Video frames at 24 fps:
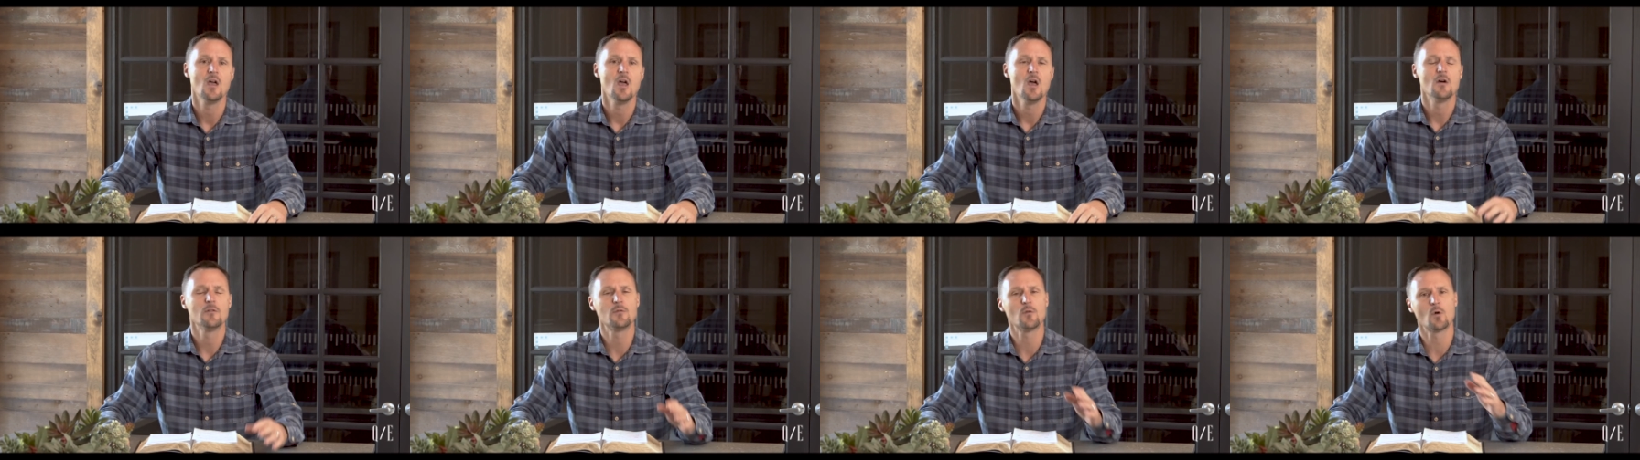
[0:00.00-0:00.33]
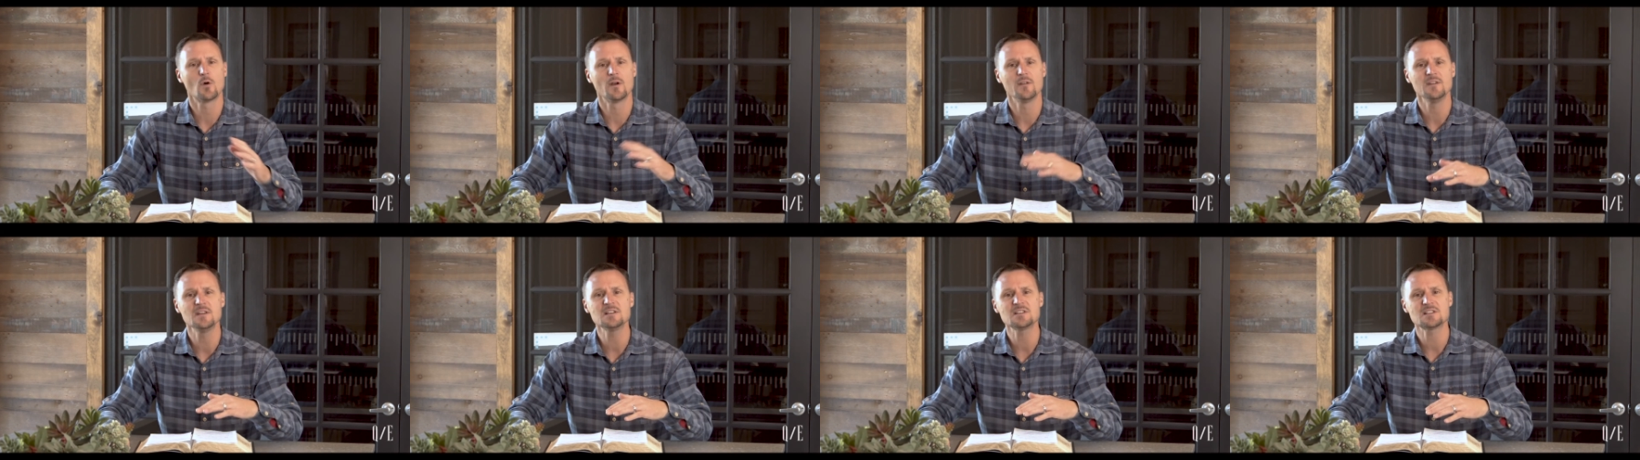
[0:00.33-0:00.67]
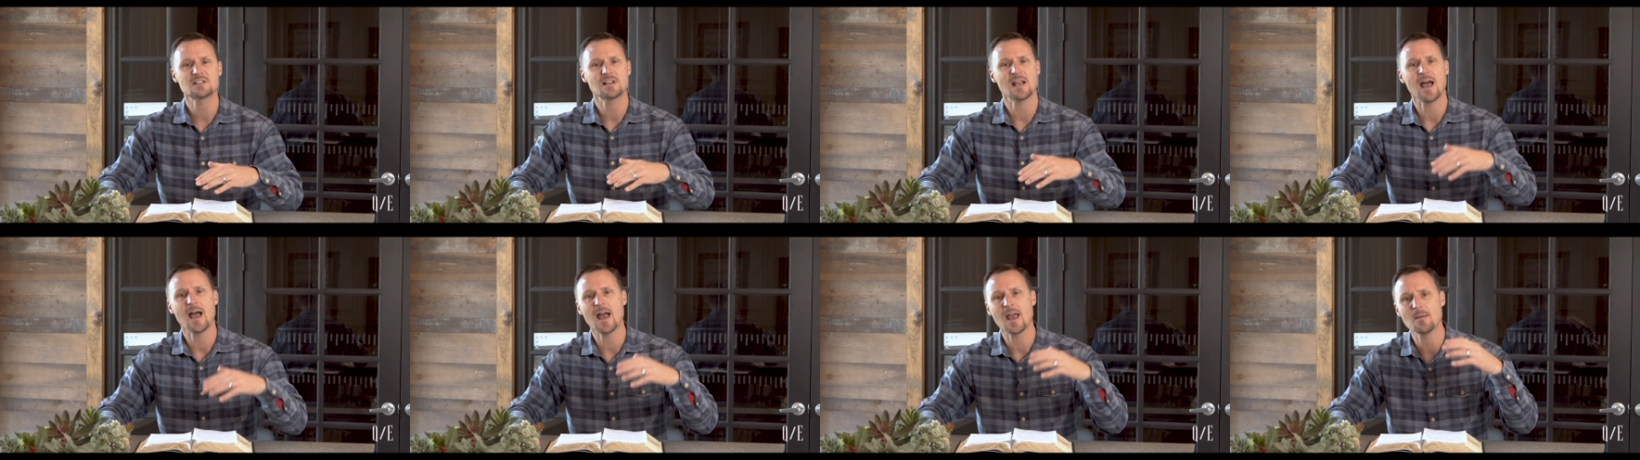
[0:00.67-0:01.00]
For in this
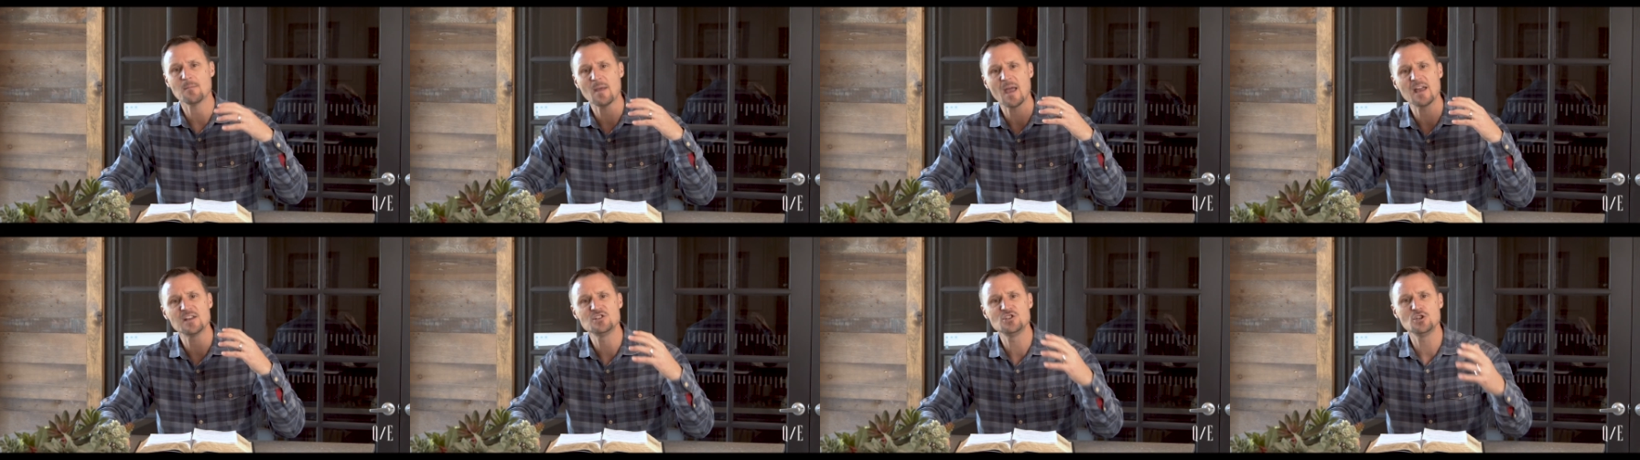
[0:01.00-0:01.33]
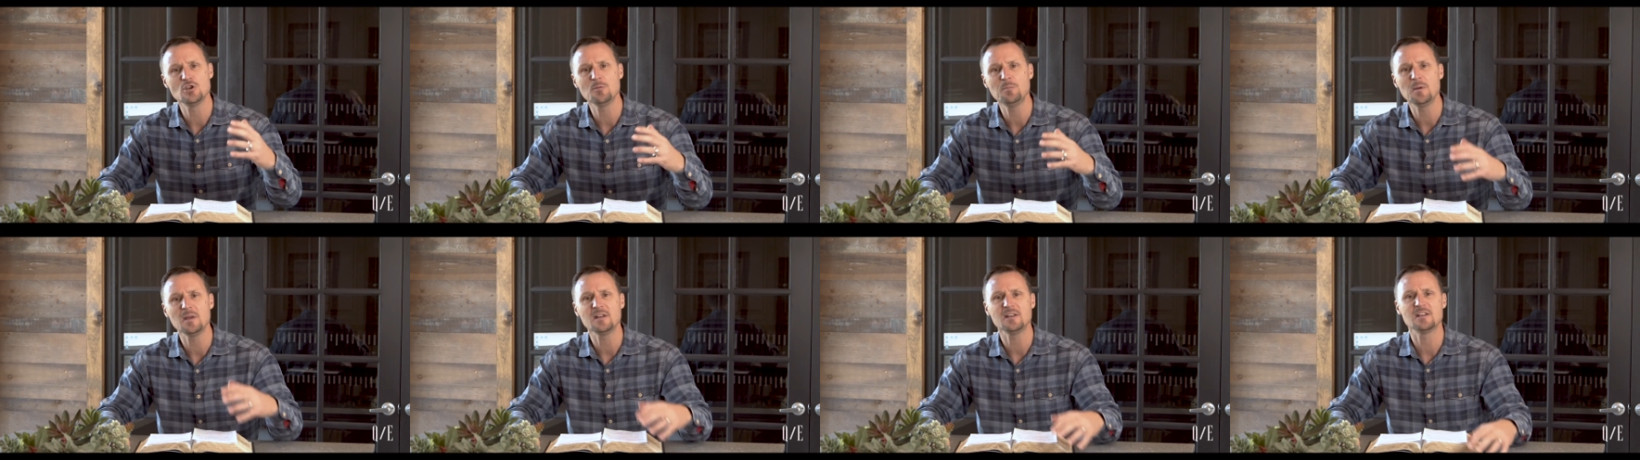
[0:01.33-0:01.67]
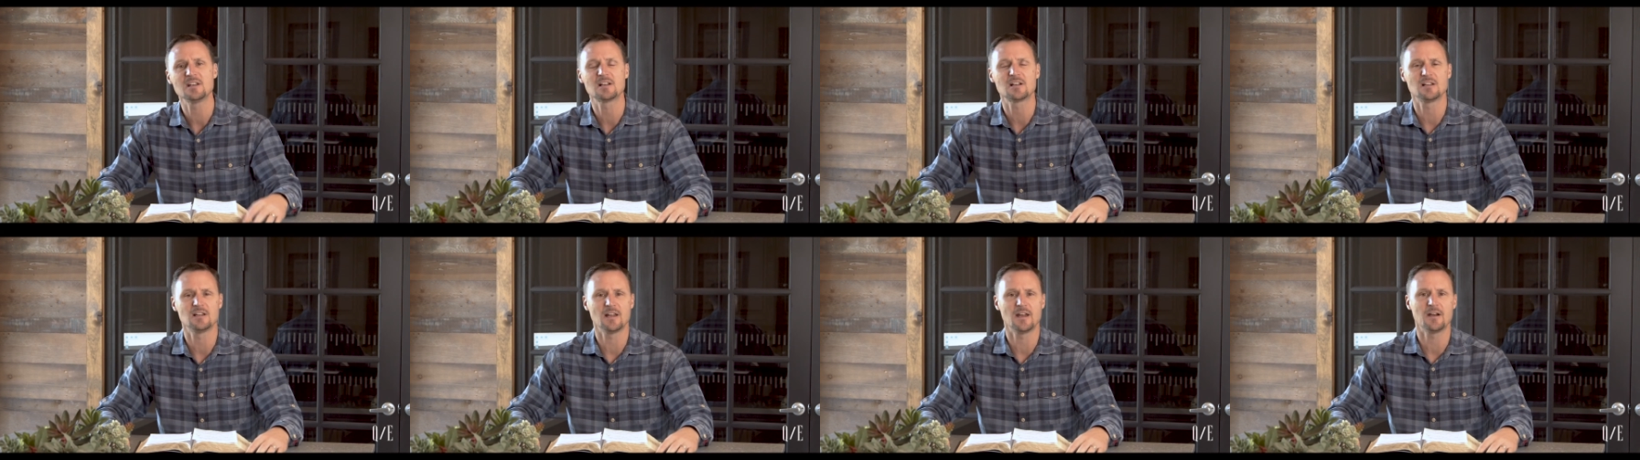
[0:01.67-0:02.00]
time, had you been
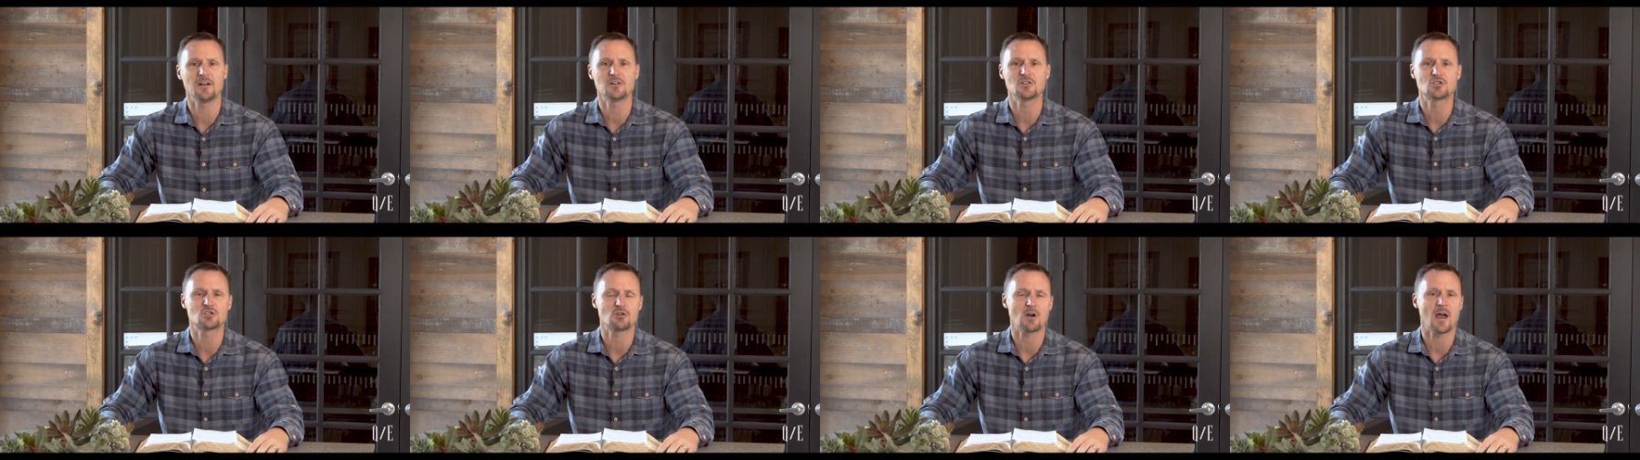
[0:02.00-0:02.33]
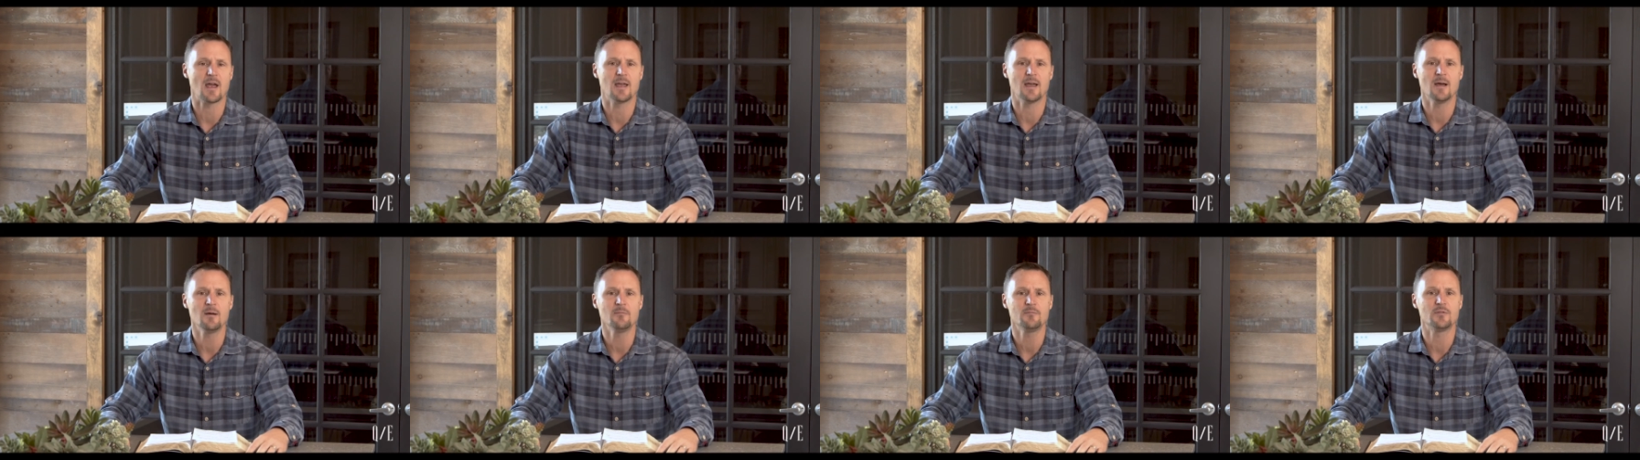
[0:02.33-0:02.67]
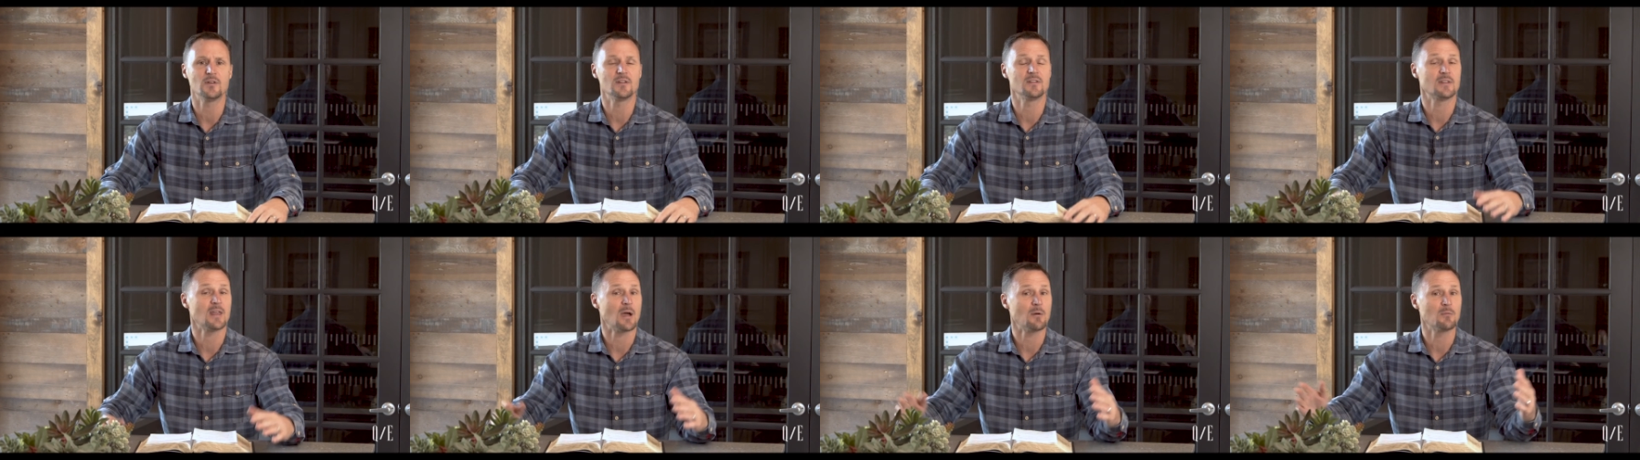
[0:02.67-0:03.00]
declared
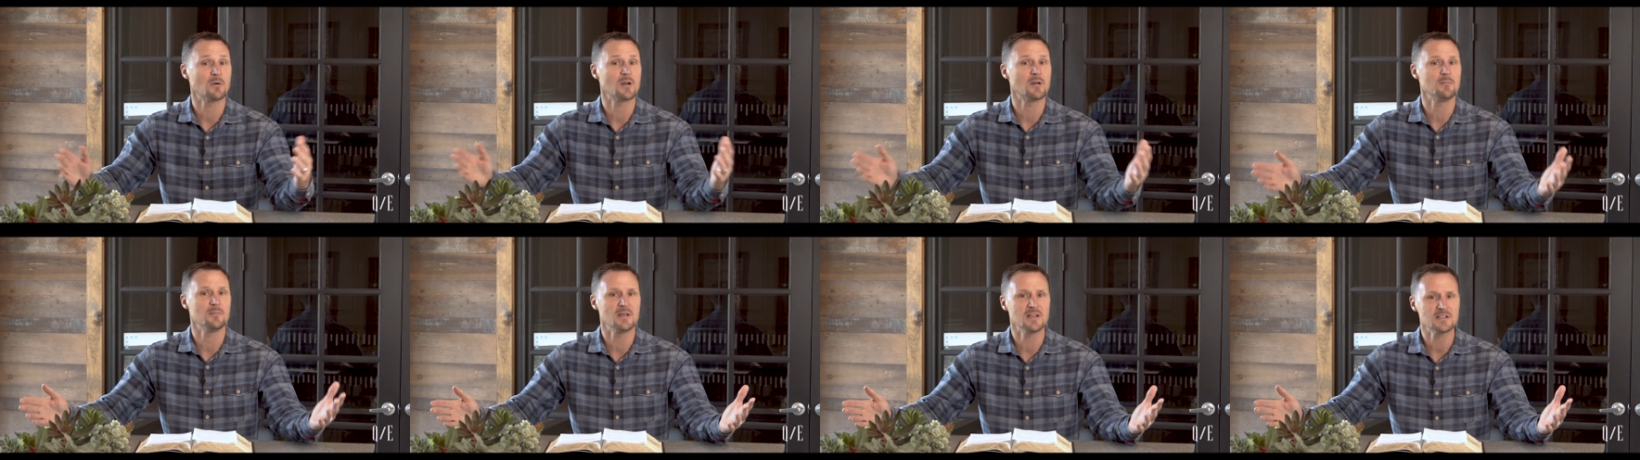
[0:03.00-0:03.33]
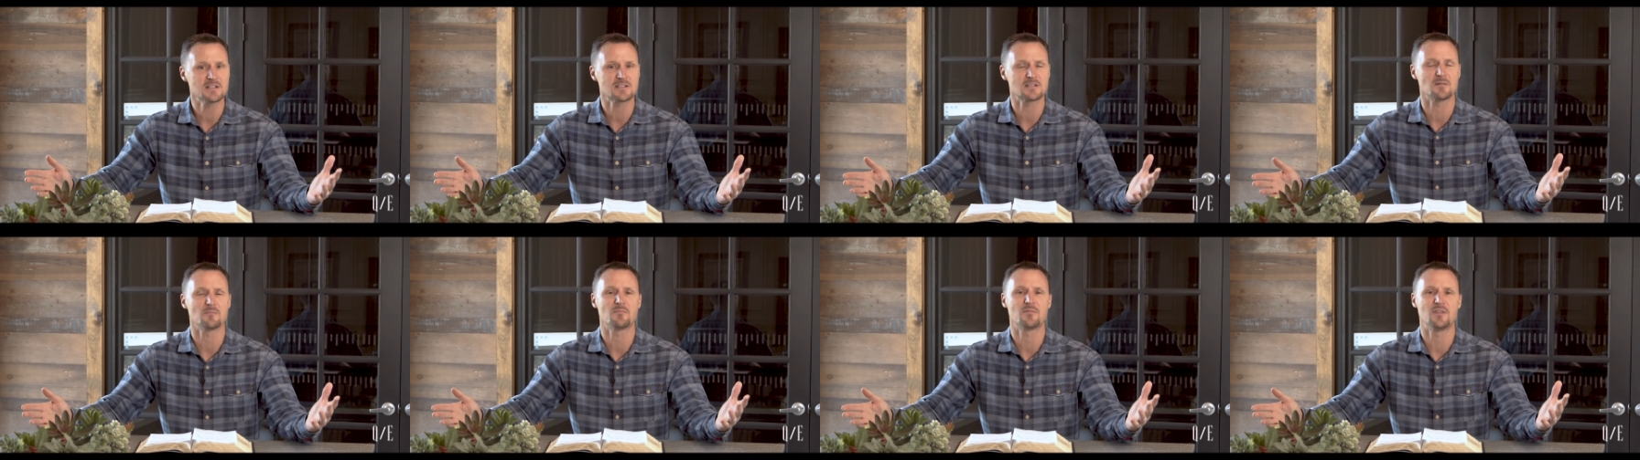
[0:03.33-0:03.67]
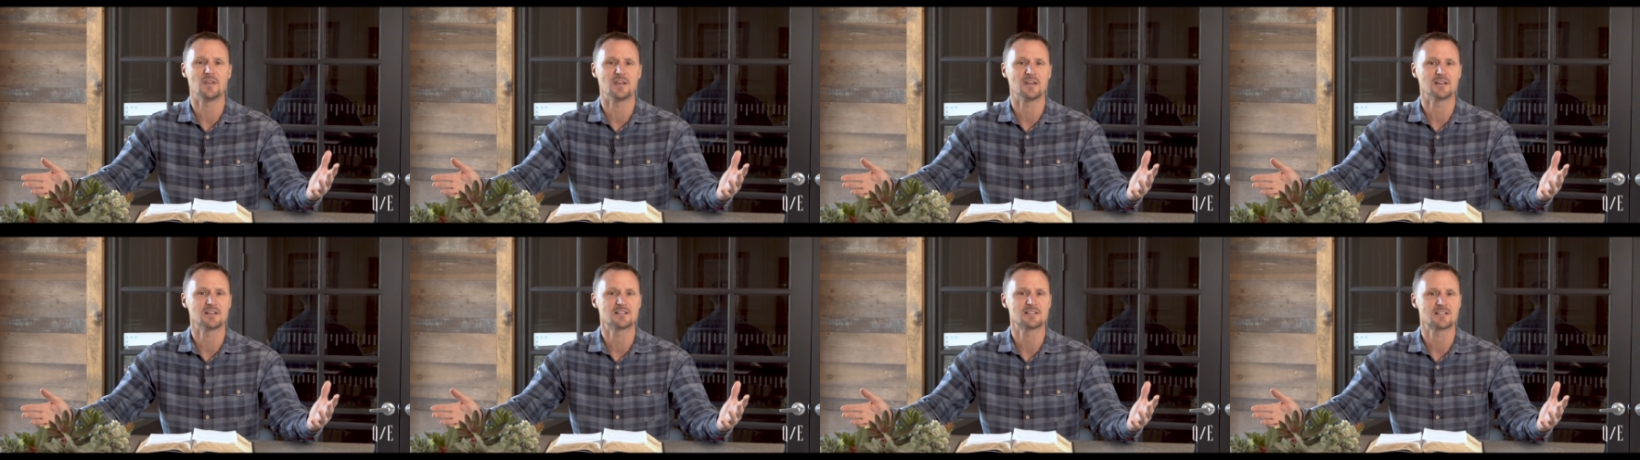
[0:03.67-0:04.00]
triumphant, that would have meant some
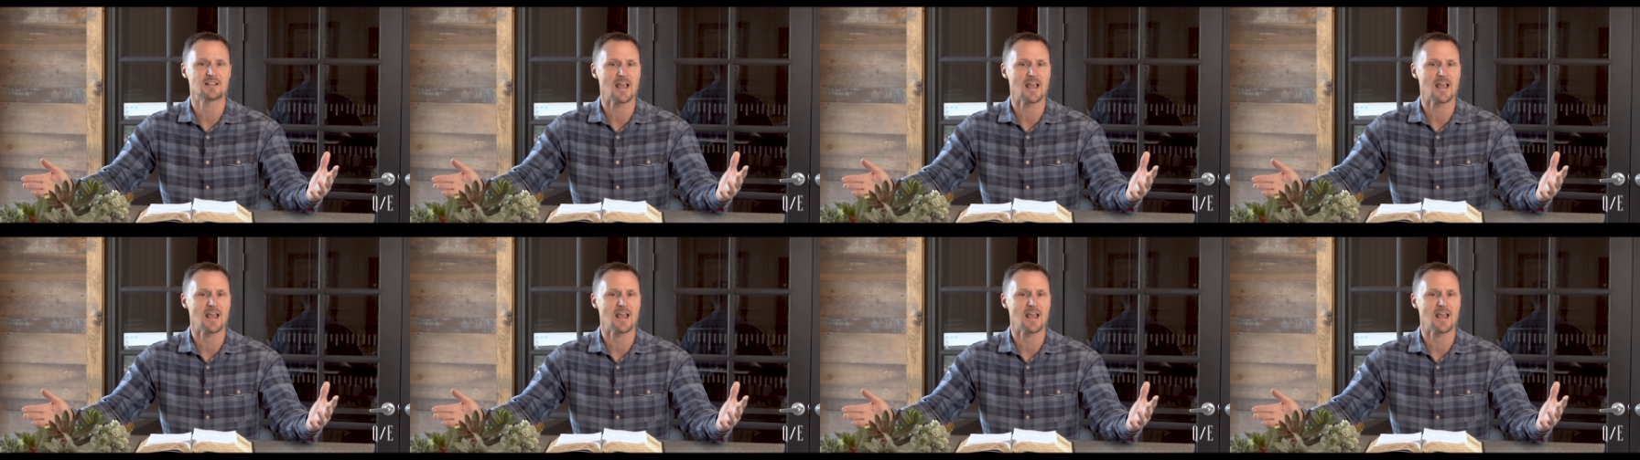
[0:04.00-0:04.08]
things.